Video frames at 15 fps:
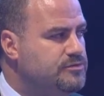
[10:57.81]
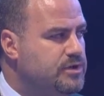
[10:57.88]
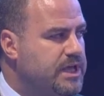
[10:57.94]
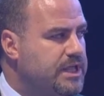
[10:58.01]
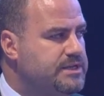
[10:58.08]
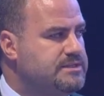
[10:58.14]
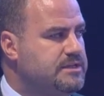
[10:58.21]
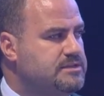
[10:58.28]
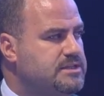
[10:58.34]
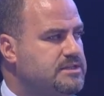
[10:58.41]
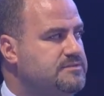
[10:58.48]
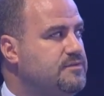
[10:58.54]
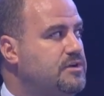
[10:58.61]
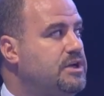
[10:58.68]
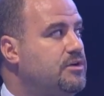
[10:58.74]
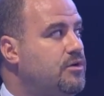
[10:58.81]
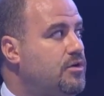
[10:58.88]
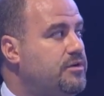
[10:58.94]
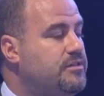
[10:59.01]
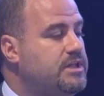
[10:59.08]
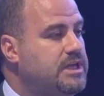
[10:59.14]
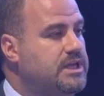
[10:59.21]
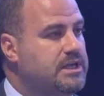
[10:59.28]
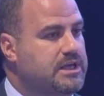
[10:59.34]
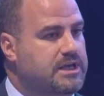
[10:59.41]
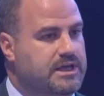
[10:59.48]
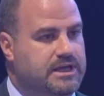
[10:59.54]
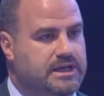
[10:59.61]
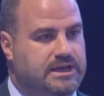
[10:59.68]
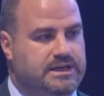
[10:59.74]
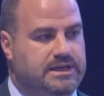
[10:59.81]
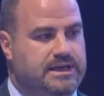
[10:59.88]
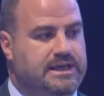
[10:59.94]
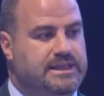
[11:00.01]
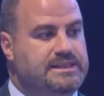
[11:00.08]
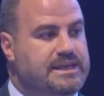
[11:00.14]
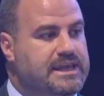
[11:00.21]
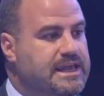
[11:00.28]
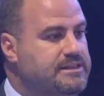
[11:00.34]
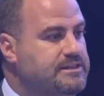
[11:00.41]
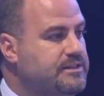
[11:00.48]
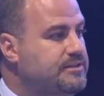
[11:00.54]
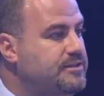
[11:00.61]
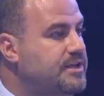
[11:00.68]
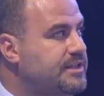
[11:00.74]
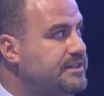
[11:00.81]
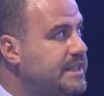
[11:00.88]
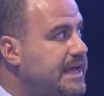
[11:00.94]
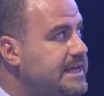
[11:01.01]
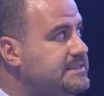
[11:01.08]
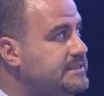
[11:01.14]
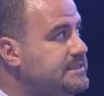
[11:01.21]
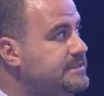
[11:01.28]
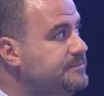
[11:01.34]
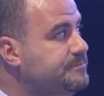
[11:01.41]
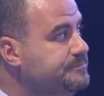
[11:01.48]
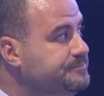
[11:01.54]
to carry successfully all the indicated tasks.